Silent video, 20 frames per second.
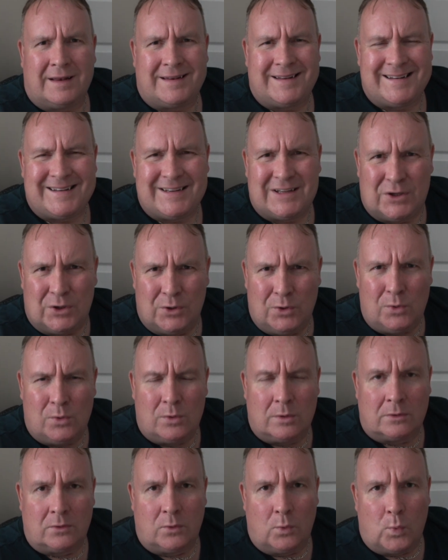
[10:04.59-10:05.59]
I did
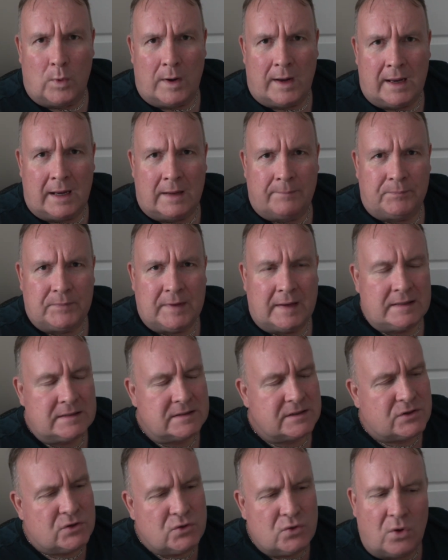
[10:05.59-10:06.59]
Google the wing.
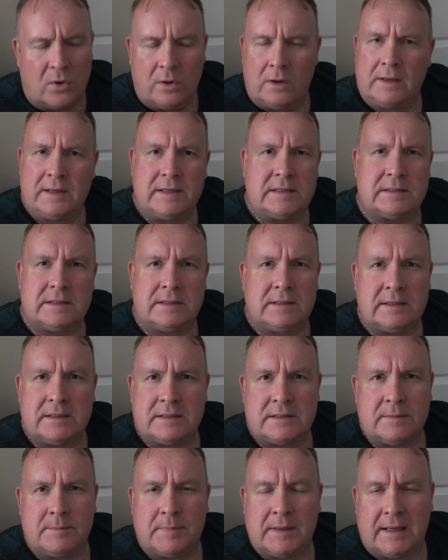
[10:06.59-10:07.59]
It's not listed
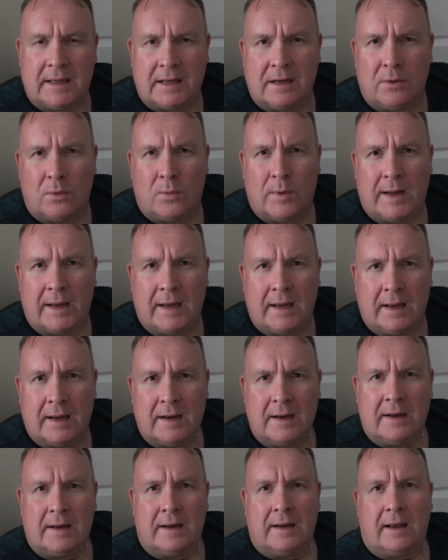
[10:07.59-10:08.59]
as a beginner wing.
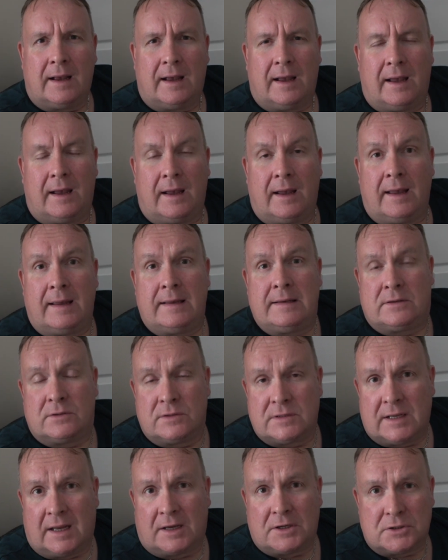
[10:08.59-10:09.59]
Uh, it
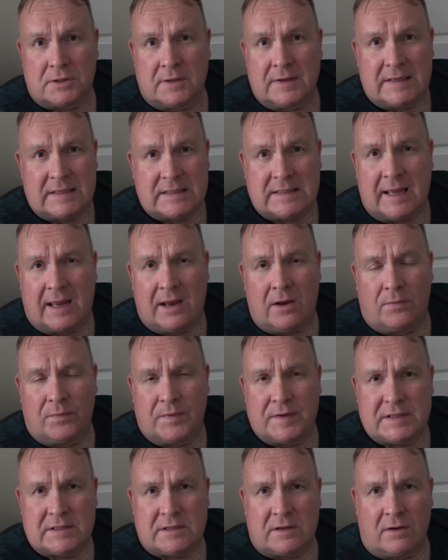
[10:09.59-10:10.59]
does actually say on
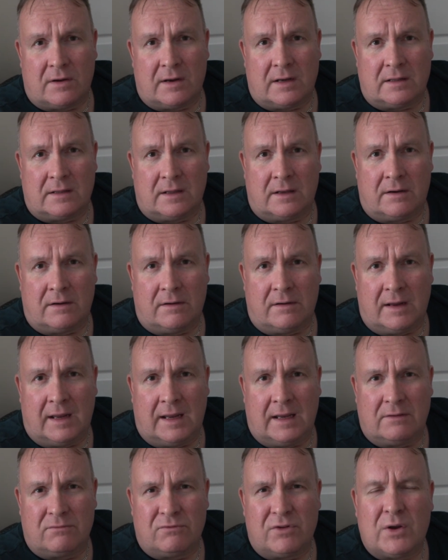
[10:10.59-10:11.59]
the site that
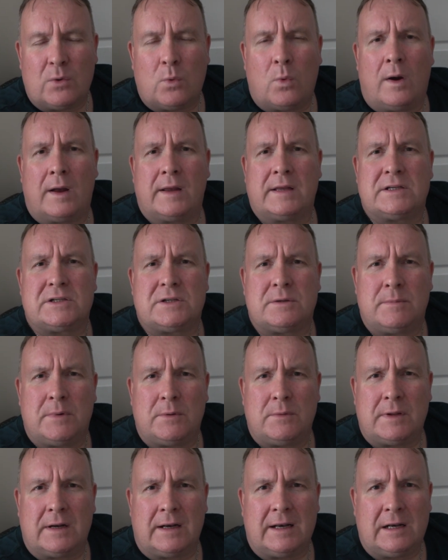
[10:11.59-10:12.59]
it requires
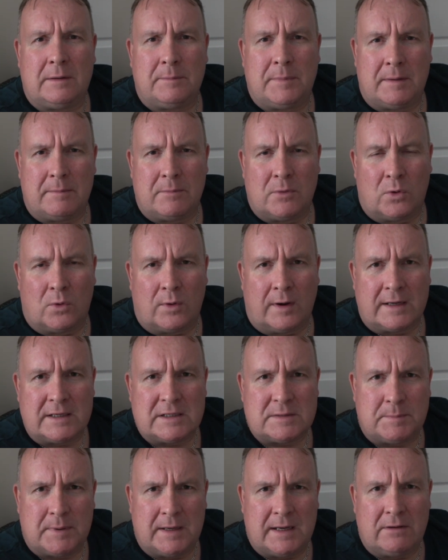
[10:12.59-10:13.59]
someone with a little bit more
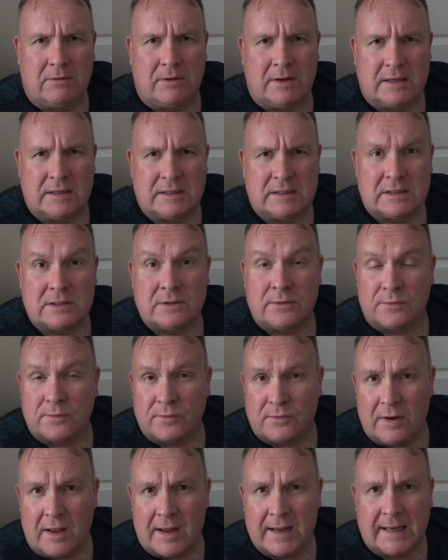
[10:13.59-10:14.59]
experience to
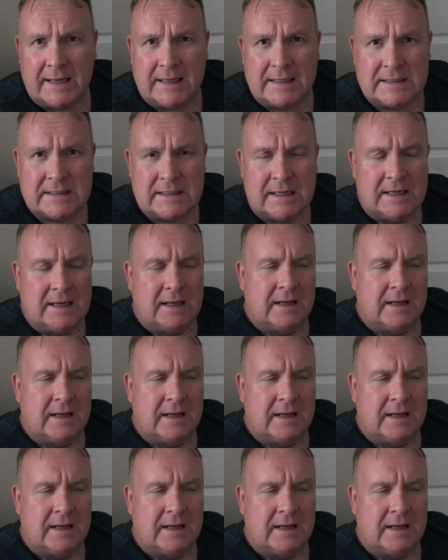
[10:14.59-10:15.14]
fly it.